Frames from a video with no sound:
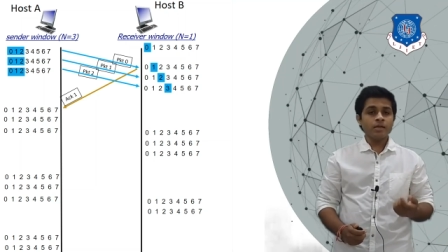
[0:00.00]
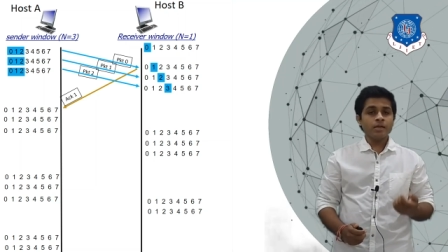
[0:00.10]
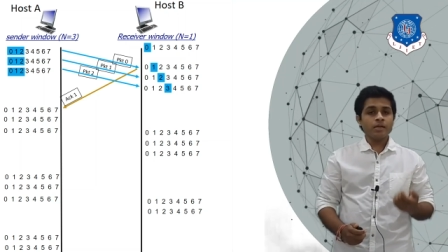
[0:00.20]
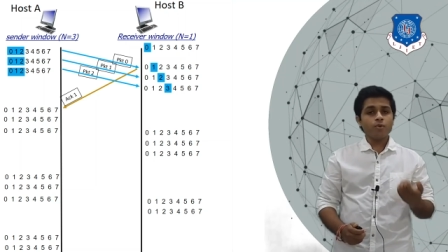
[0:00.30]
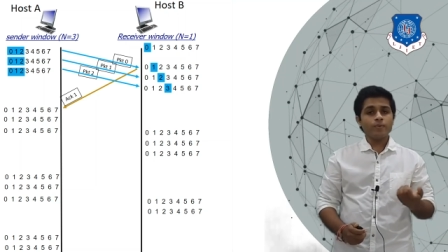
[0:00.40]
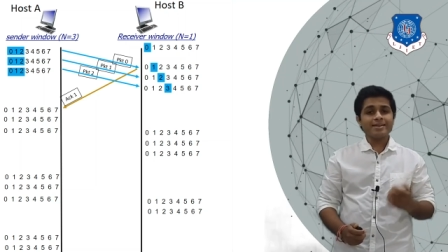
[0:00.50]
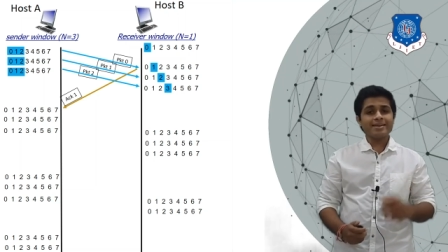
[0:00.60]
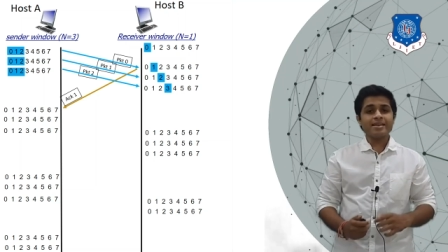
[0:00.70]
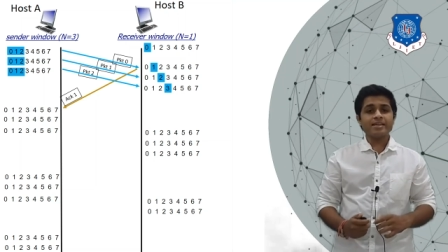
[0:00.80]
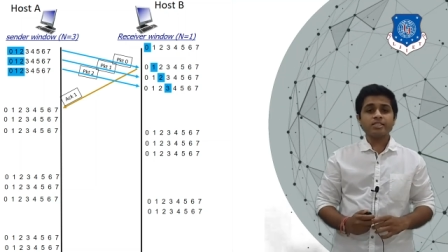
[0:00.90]
Now when
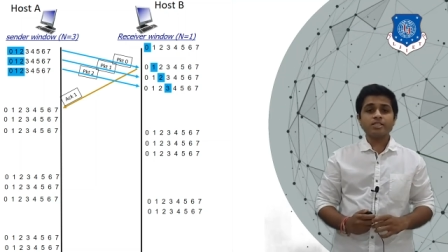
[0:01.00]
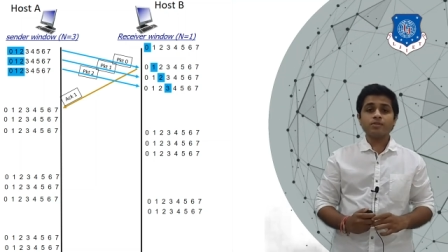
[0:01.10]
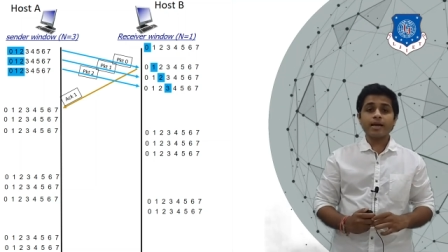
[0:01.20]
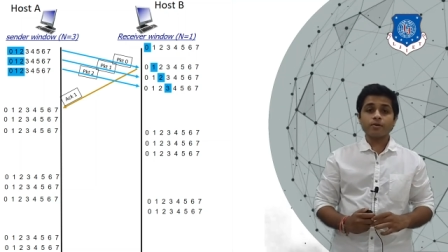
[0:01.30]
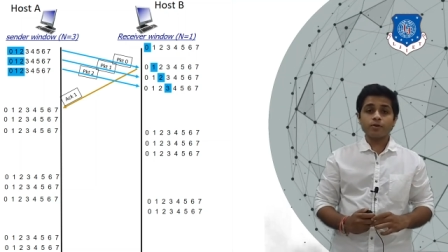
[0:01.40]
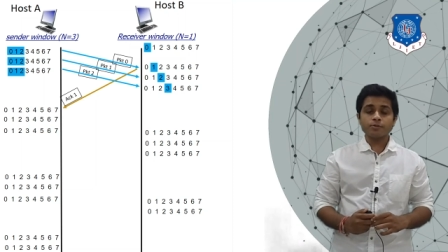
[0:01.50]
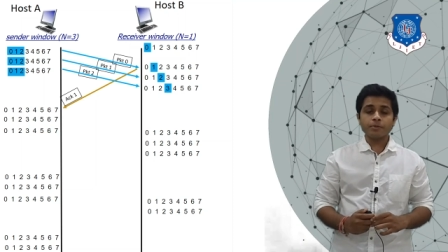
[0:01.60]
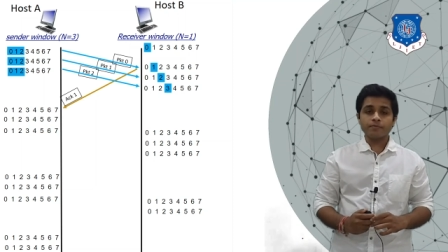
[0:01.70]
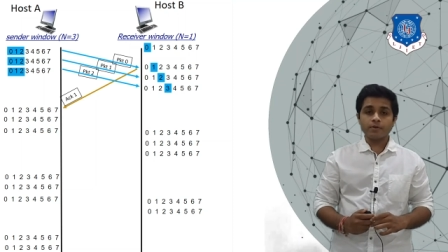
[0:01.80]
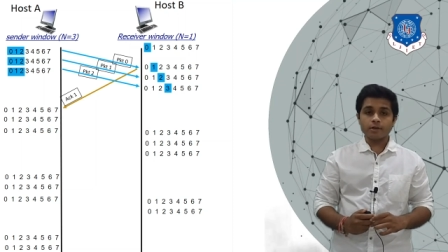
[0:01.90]
A receives the
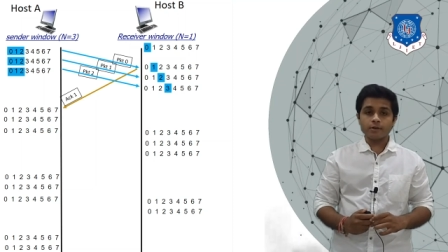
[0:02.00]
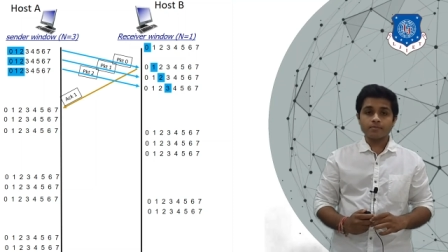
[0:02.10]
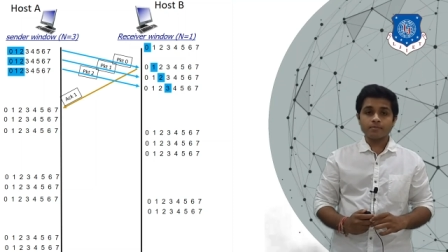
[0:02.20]
acknowledgement 1,